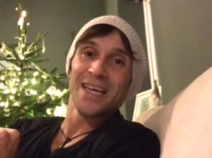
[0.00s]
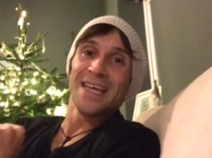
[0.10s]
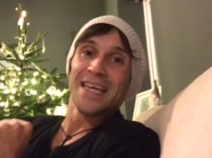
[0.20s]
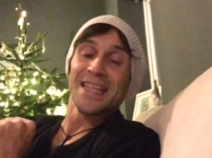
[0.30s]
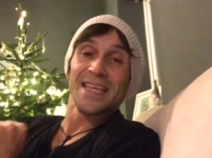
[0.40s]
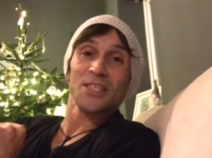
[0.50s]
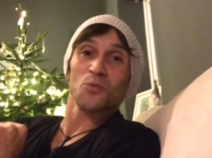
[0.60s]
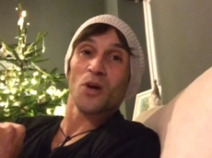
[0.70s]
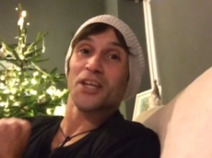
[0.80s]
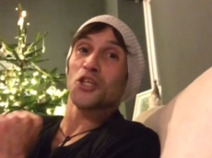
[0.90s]
this
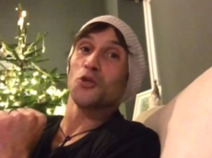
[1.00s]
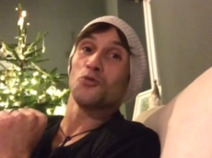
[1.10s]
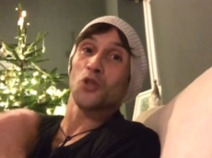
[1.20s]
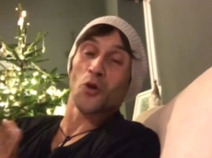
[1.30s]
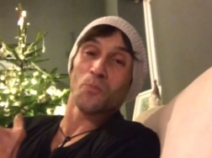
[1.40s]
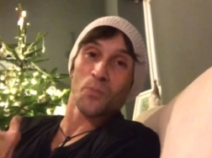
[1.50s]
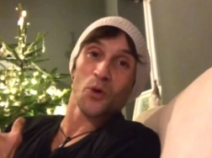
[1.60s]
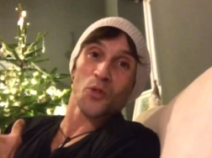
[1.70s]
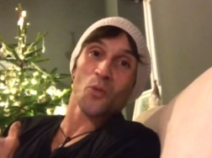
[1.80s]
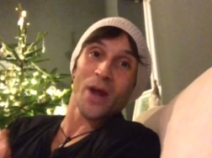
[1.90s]
one you don't
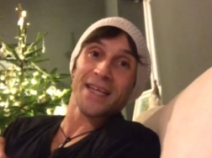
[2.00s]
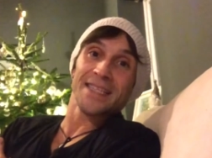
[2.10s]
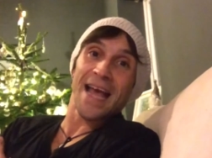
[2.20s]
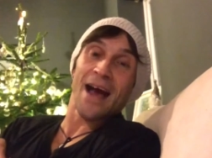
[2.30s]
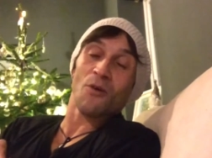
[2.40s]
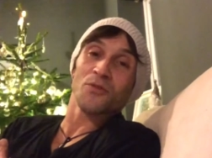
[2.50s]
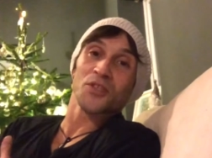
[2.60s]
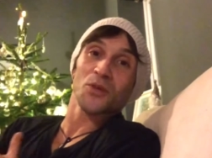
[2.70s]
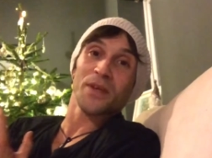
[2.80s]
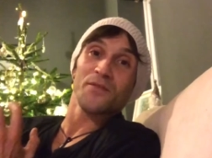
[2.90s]
put the weight down.
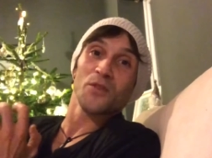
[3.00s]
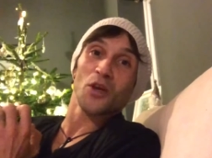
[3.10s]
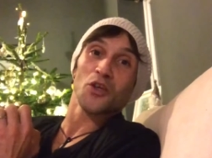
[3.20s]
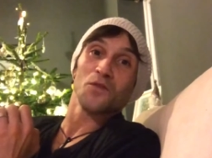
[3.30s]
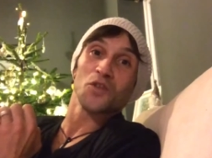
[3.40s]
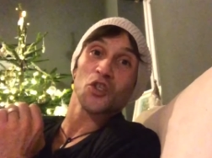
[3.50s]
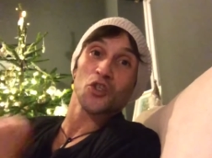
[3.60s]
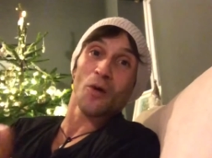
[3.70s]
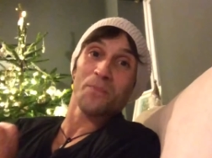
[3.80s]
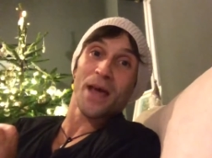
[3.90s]
So even though you've
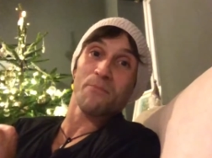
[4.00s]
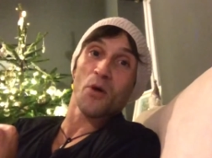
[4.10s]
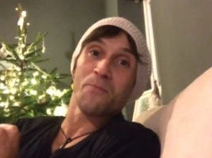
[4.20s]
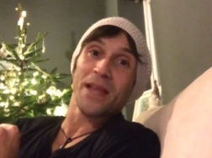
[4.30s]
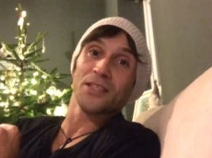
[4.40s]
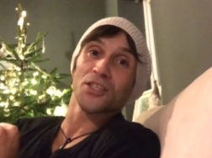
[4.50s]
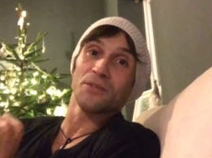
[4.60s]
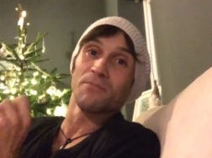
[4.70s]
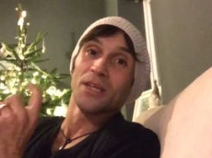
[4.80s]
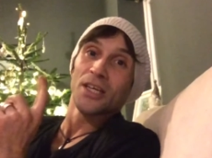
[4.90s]
stopped that
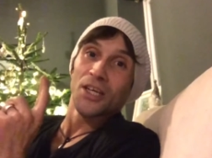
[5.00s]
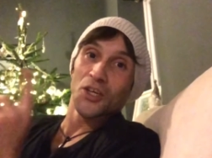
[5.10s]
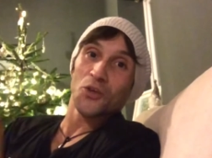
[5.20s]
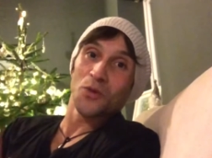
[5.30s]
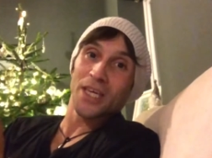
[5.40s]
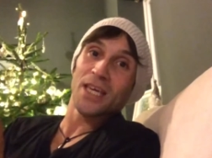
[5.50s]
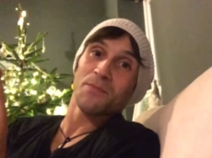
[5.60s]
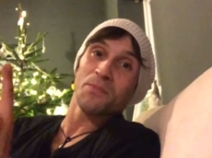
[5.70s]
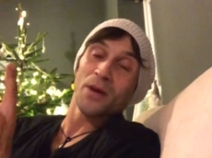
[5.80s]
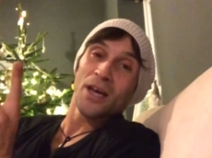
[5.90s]
momentum, you
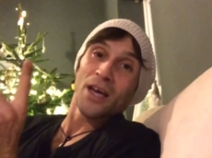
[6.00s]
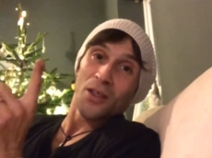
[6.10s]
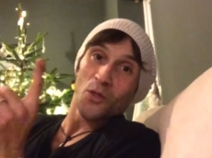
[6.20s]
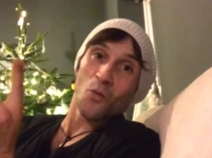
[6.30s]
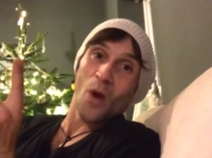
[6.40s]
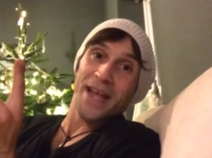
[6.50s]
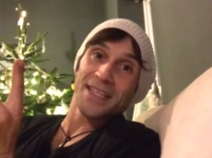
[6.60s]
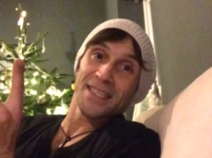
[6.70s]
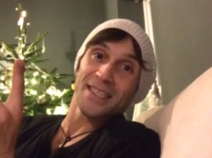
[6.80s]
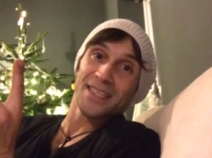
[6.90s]
keep the
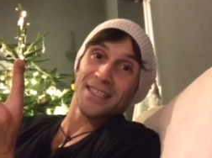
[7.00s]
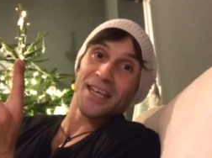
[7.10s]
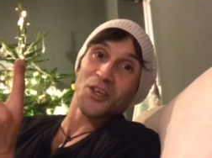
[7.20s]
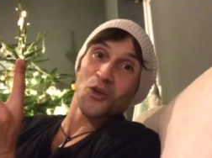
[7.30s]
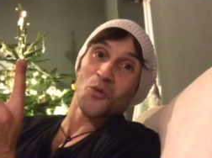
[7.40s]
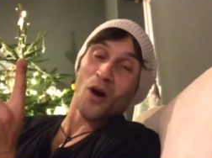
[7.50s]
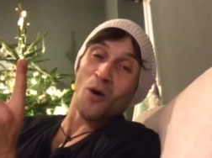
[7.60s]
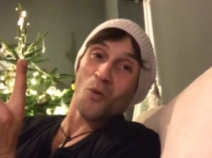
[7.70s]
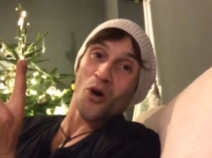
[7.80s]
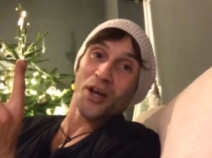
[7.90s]
weight that you are
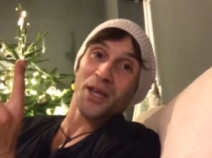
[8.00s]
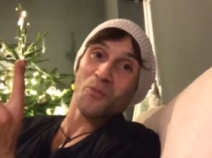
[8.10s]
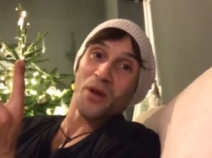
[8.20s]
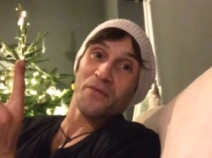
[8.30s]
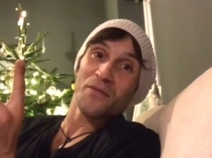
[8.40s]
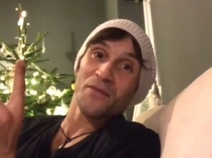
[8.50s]
working with.